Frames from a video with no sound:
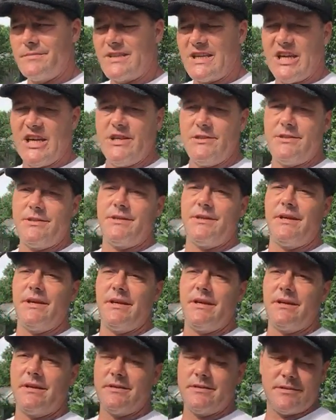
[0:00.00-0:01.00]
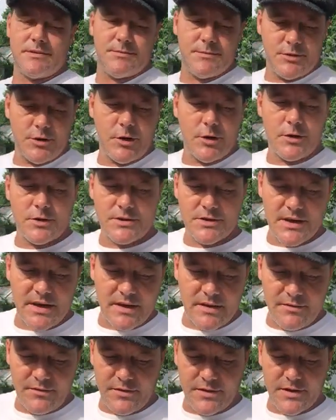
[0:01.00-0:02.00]
Cajun Cake in some jars I
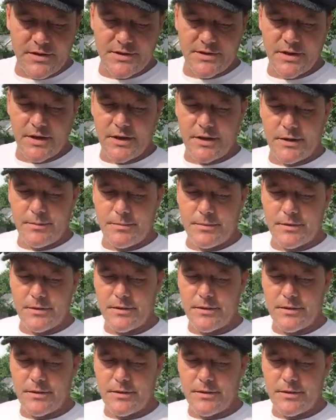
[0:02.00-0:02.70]
got to finish up,